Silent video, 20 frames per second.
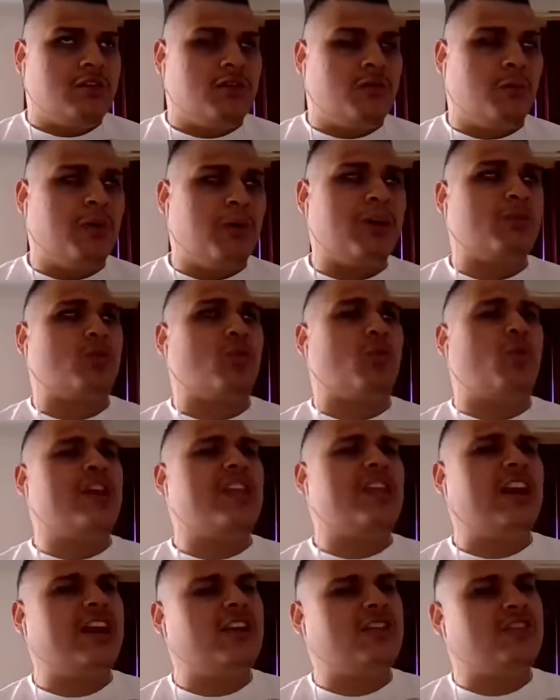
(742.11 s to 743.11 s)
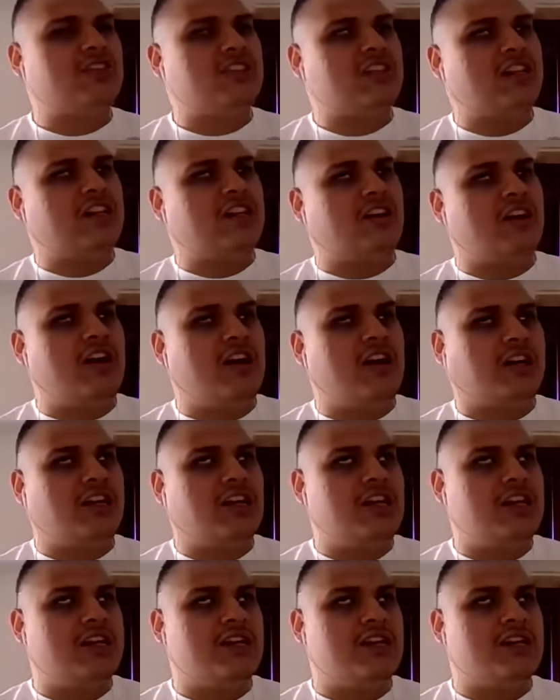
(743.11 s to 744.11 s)
But the way that I understand it in
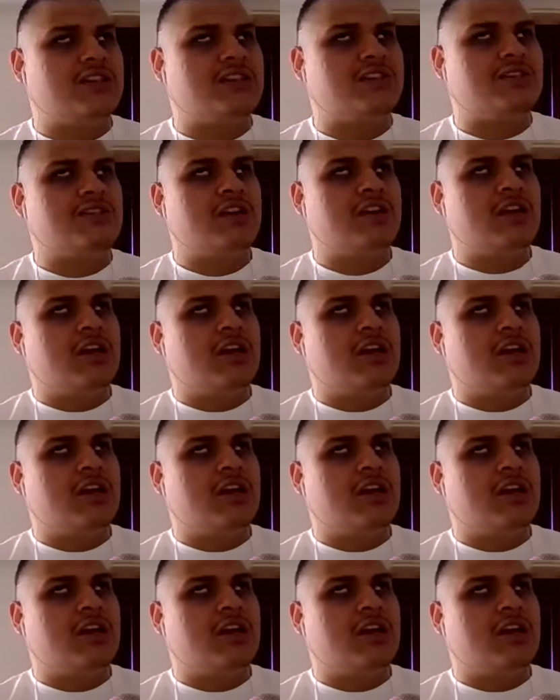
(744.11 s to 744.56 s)
hockey is.